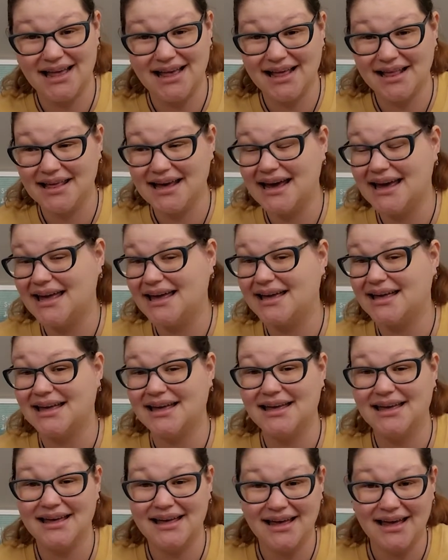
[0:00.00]
Like,
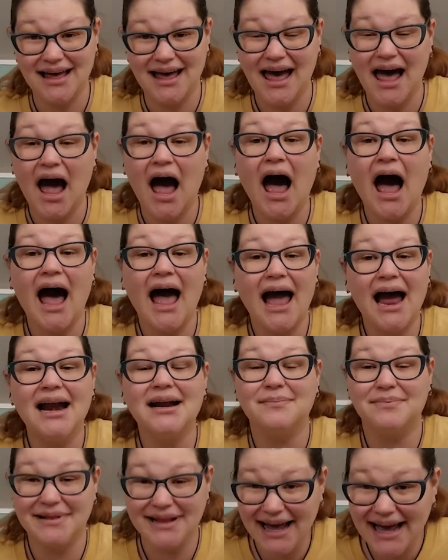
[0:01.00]
I had a
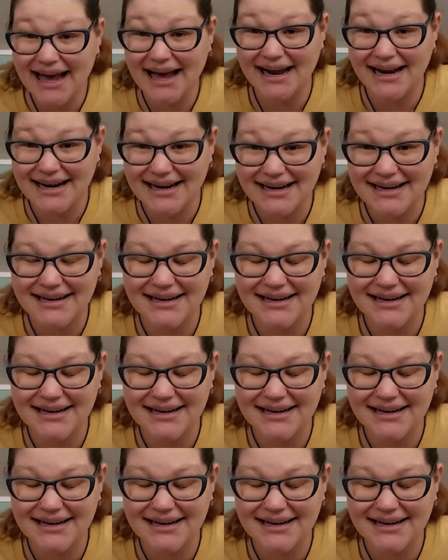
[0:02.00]
plan,